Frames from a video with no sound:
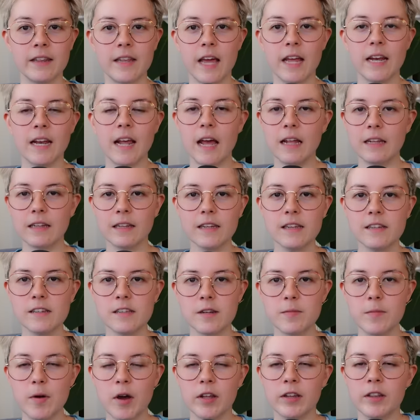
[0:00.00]
Then at
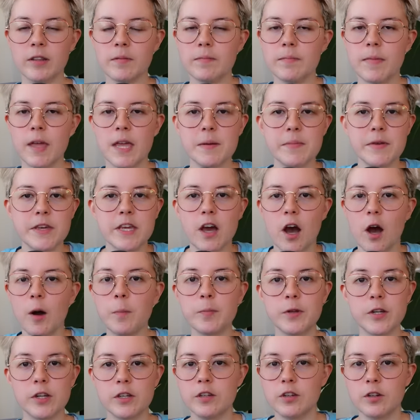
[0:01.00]
least a month, maybe
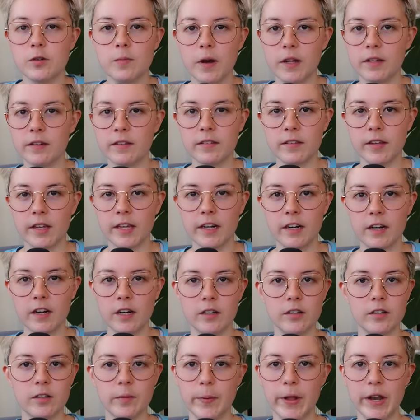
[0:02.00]
up to 2 months
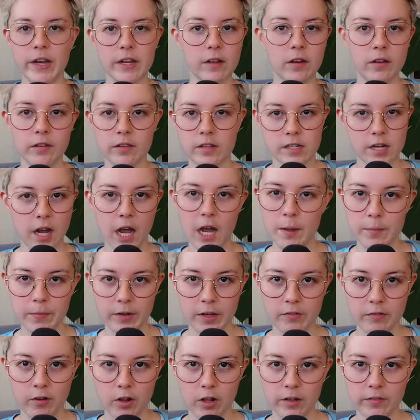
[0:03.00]
later, depending on the
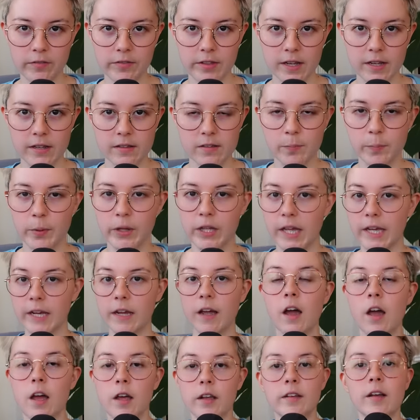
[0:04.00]
timing of all of this, but
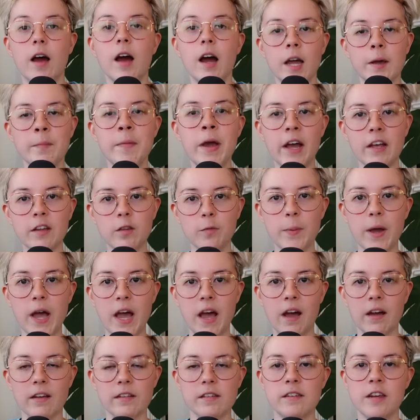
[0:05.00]
like time has
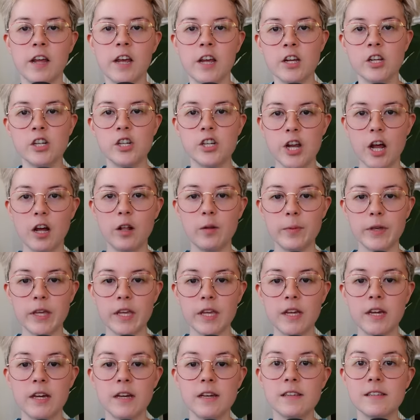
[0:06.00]
passed,
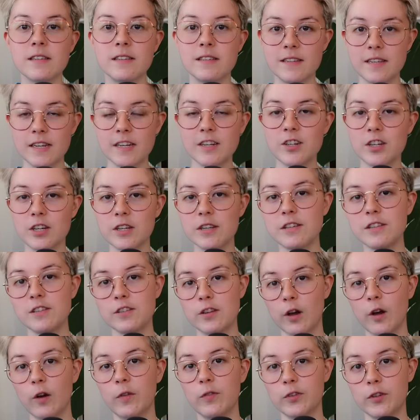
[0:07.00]
Shelby stitches
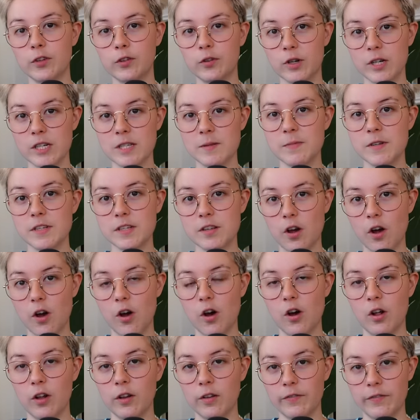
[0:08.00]
Soph's Christmas
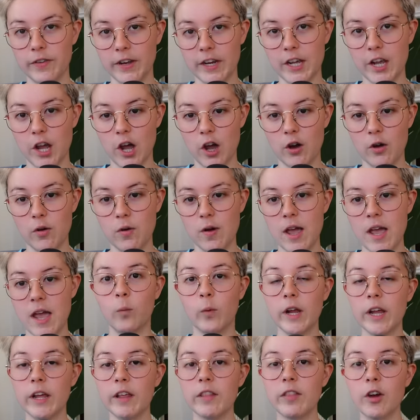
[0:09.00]
haul video
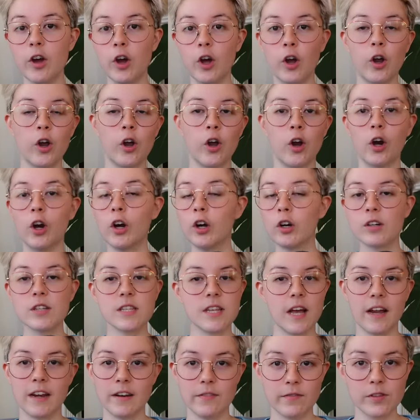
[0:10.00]
with her
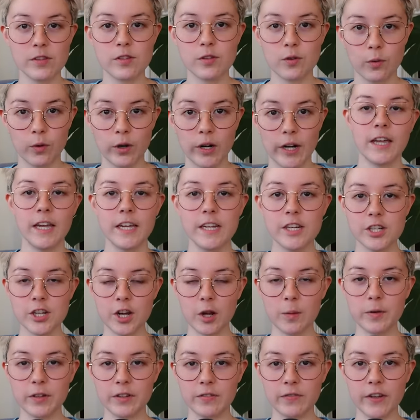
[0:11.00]
side of the story. In
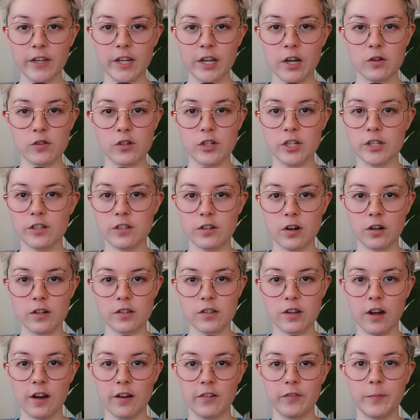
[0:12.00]
Shelby's video, she
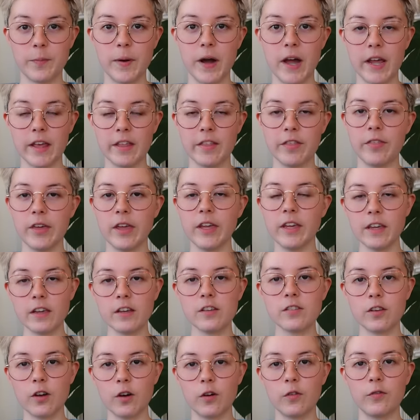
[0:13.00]
starts off by thanking
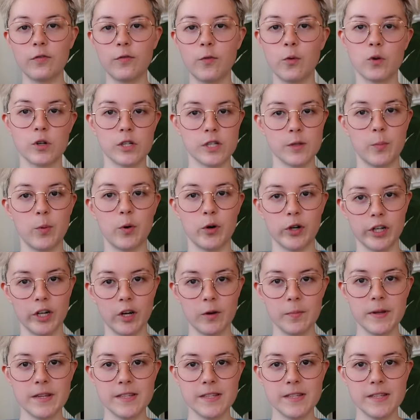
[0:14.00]
Soph for supporting her